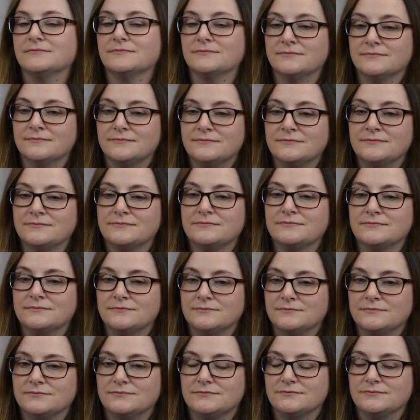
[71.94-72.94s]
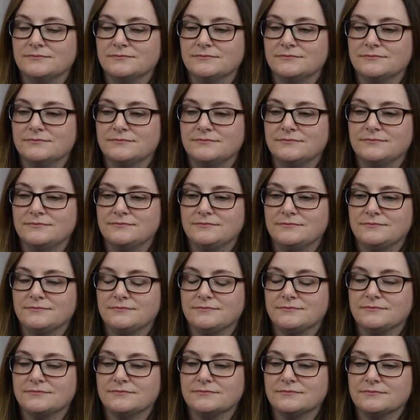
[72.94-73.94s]

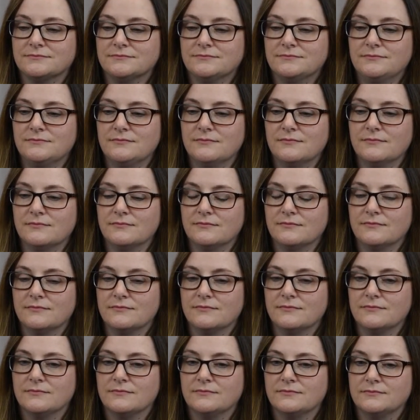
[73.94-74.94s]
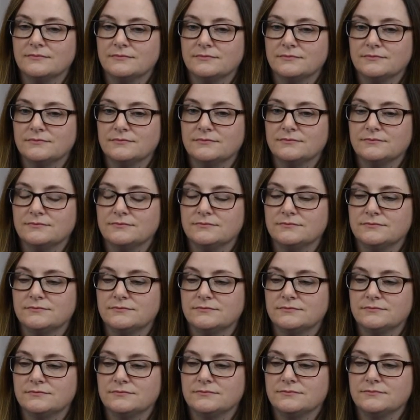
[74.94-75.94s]

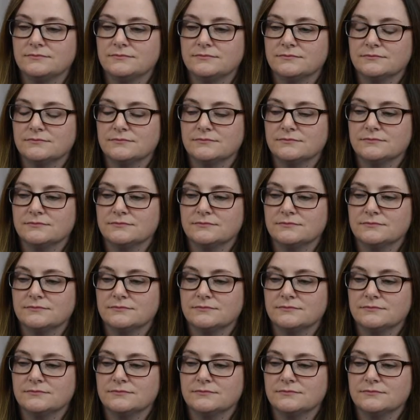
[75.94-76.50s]
(not speaking)